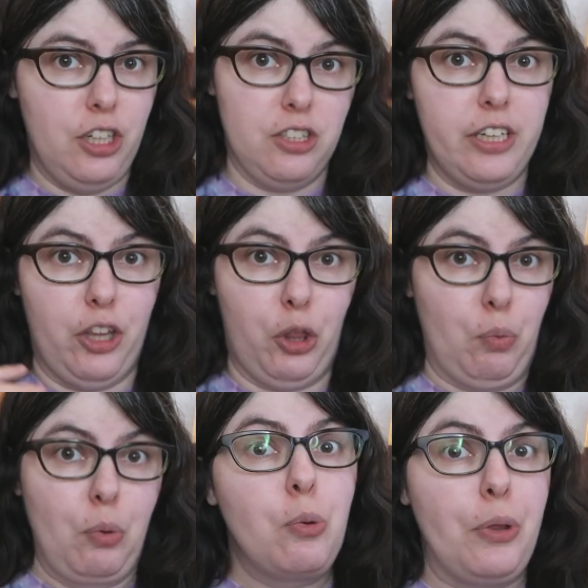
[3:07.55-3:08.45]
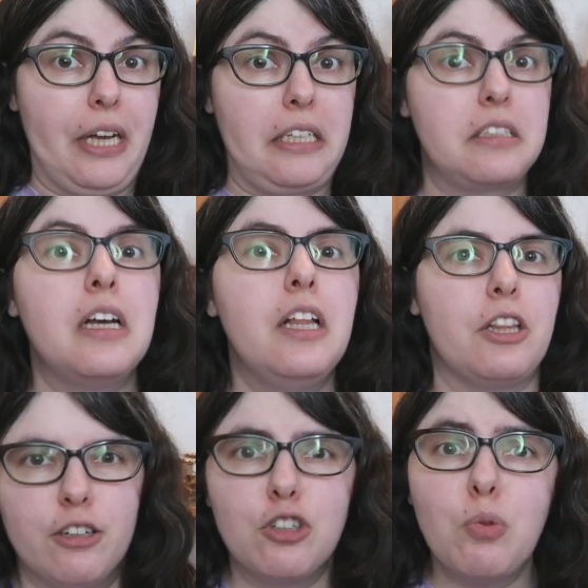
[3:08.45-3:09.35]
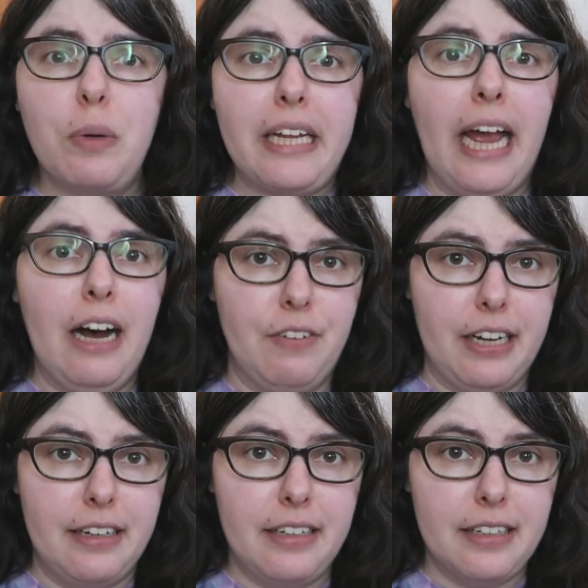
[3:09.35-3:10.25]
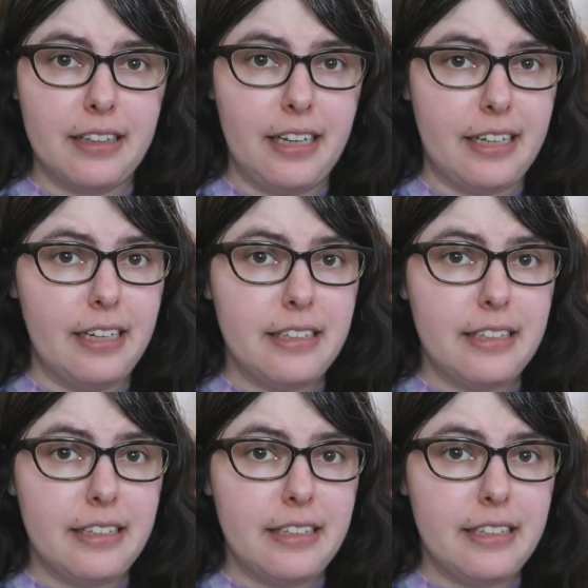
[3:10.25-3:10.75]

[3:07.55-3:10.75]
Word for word: just to get through this. It's also really heavy, like